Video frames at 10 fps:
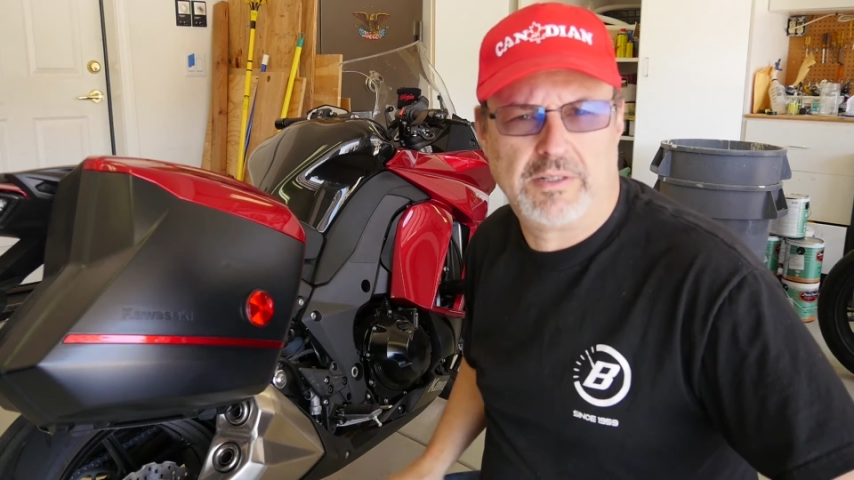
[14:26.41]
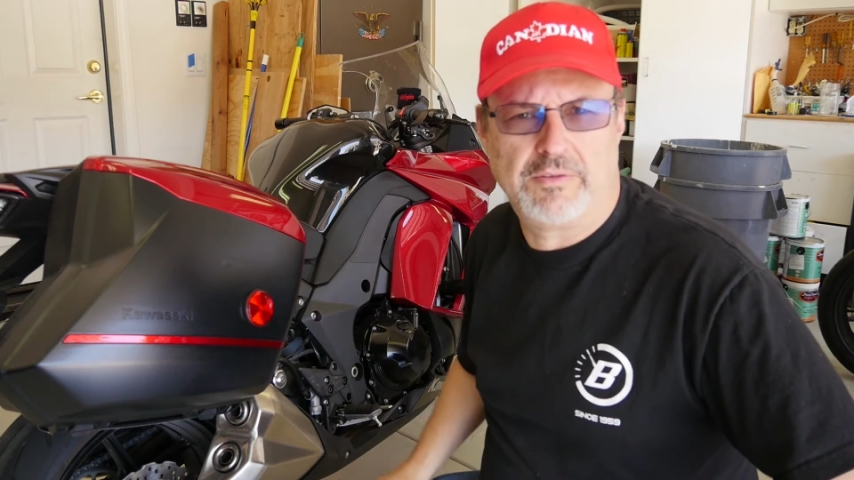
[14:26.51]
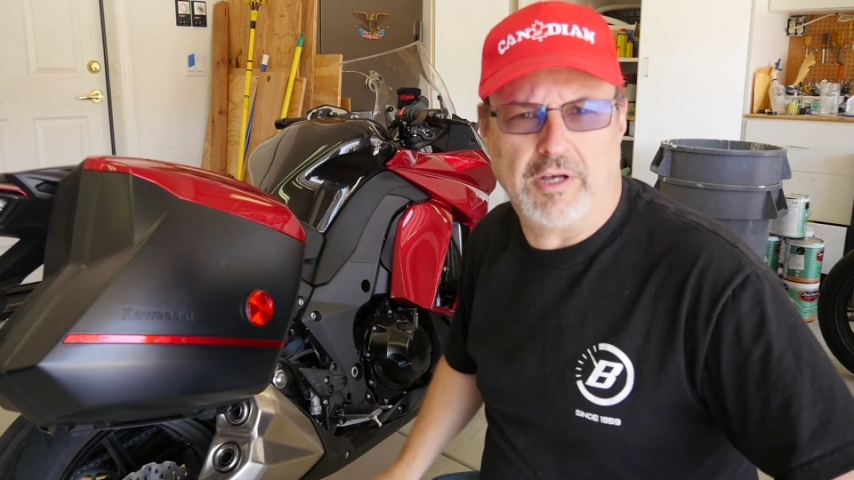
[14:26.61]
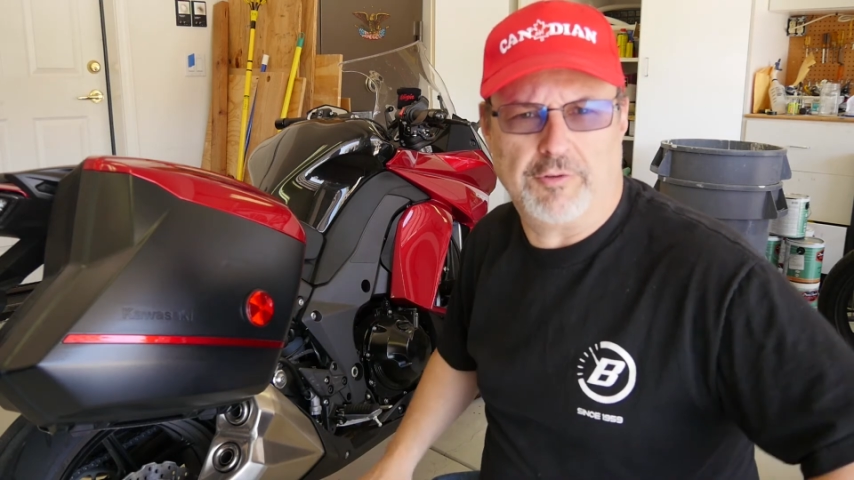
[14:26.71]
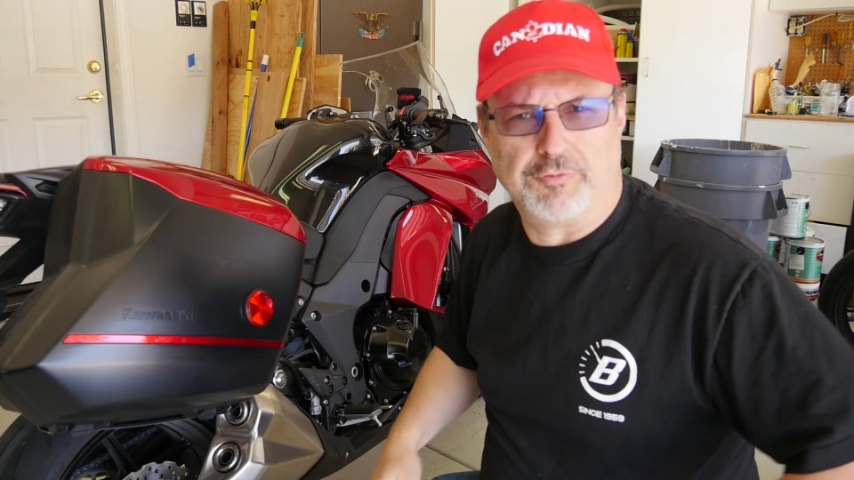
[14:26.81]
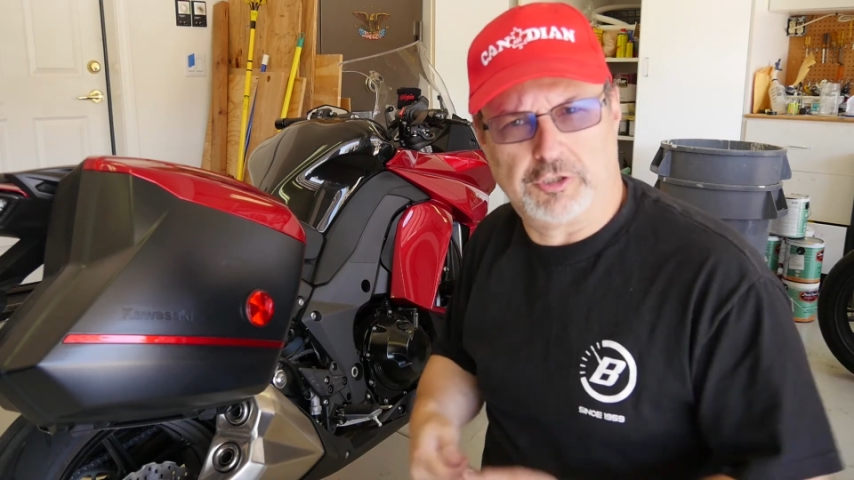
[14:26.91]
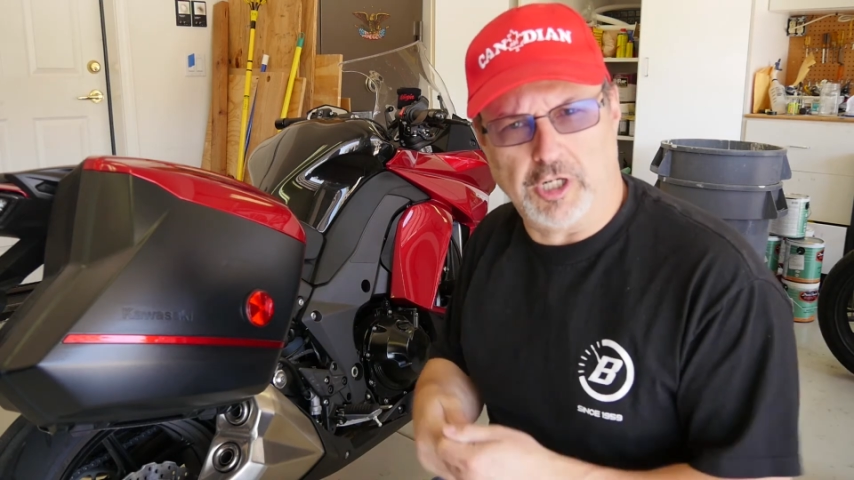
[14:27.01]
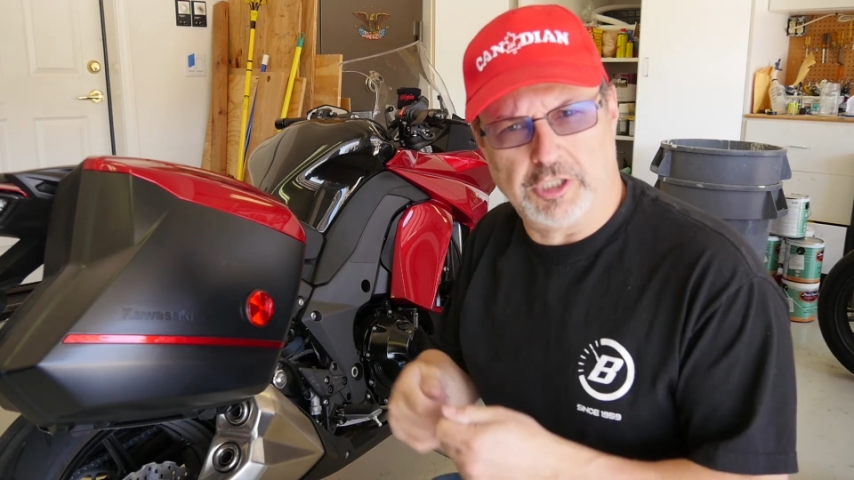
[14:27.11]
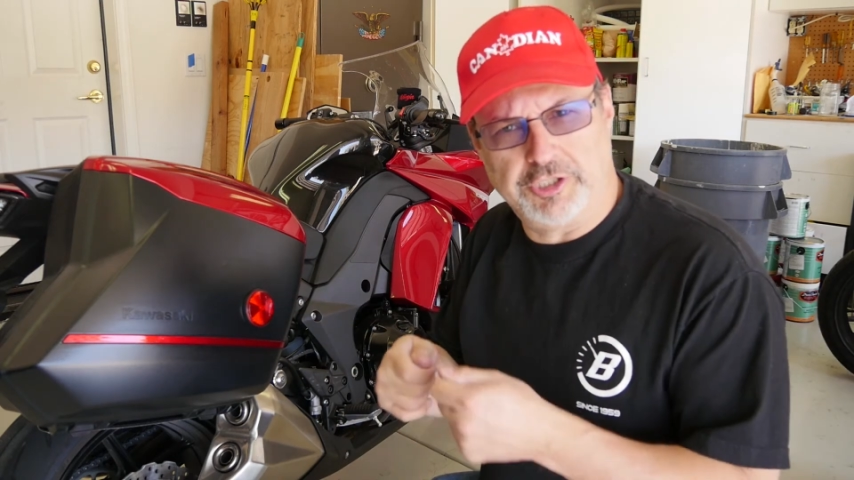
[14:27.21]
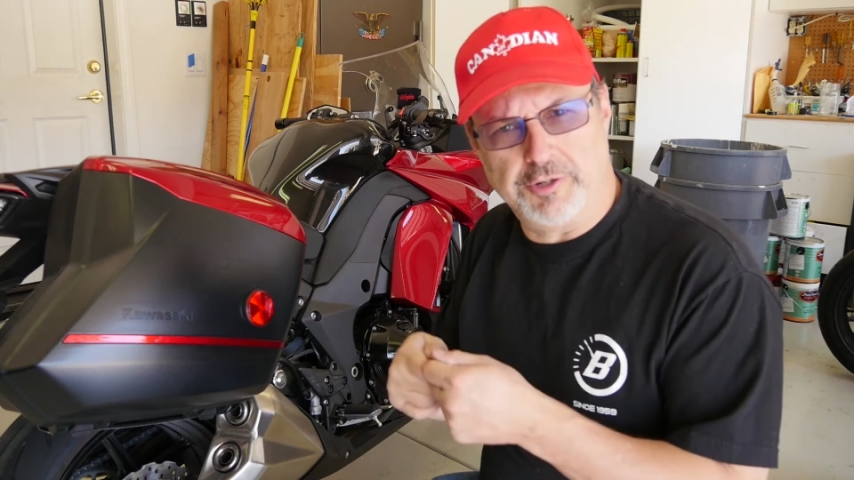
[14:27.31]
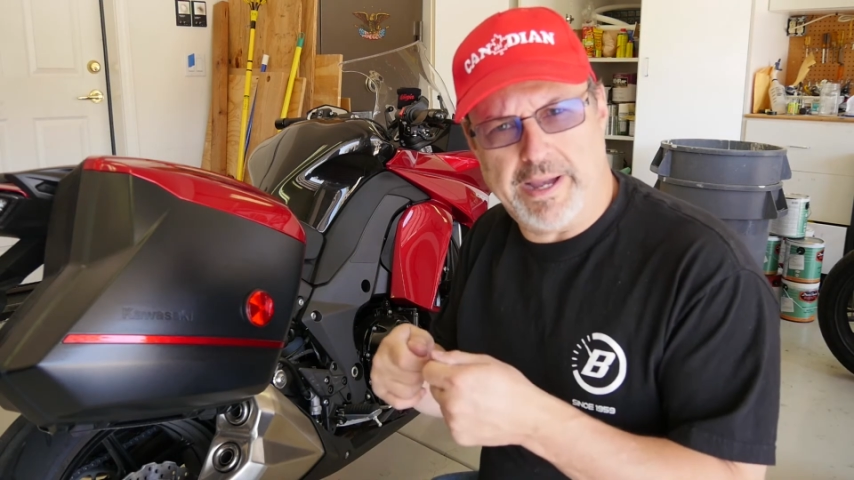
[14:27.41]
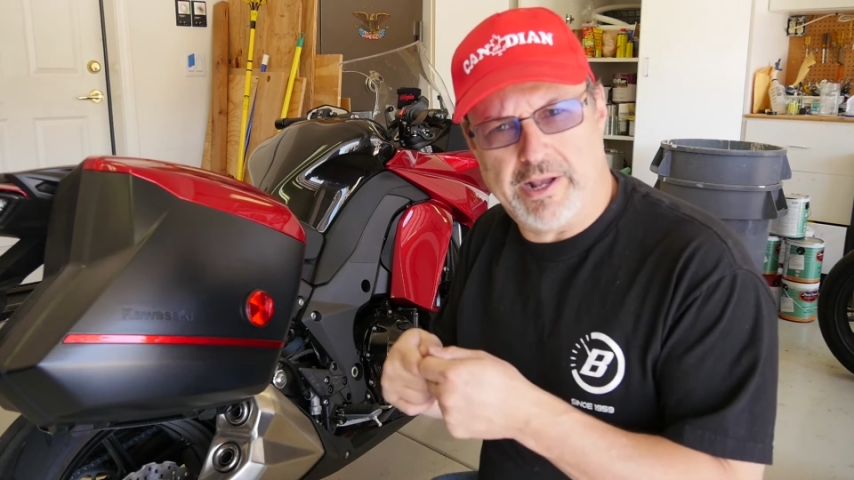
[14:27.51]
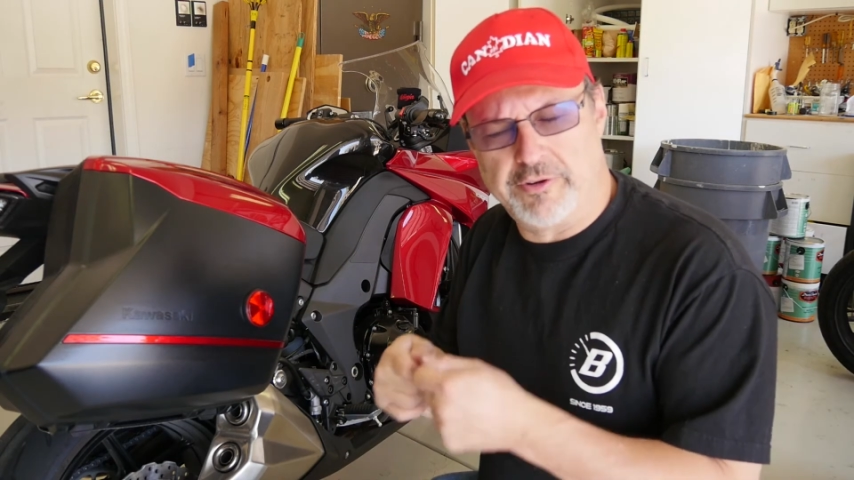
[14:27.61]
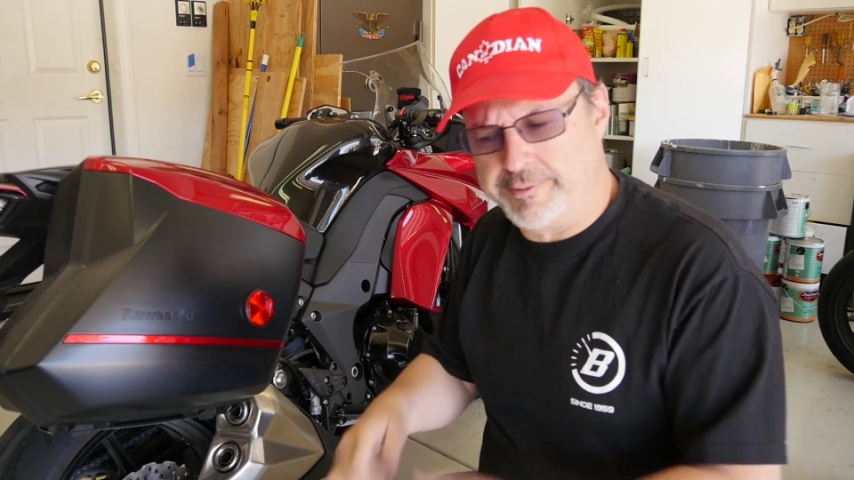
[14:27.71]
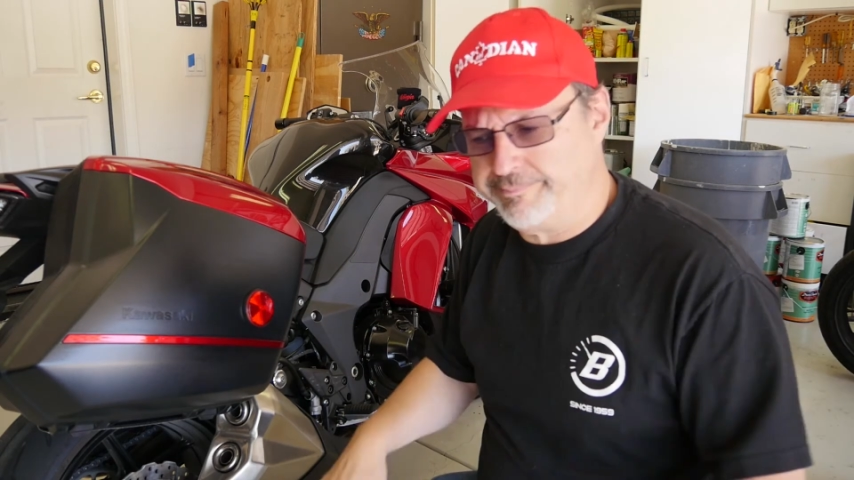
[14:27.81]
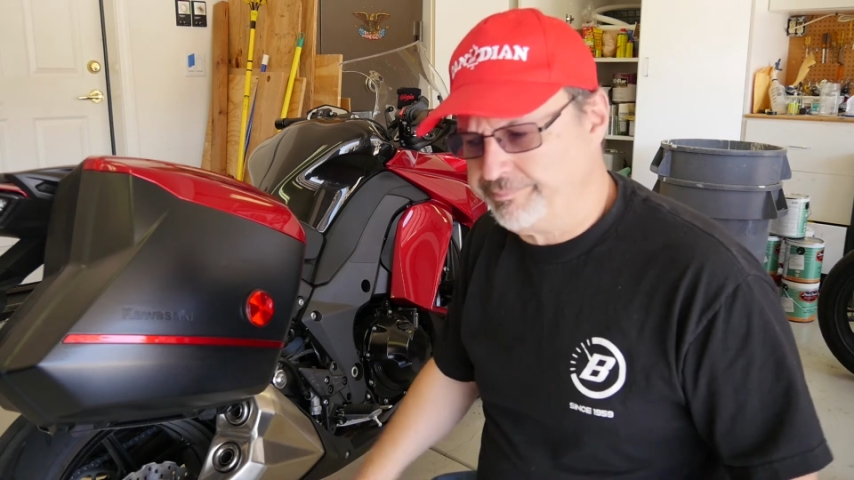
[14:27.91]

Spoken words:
for charging your battery.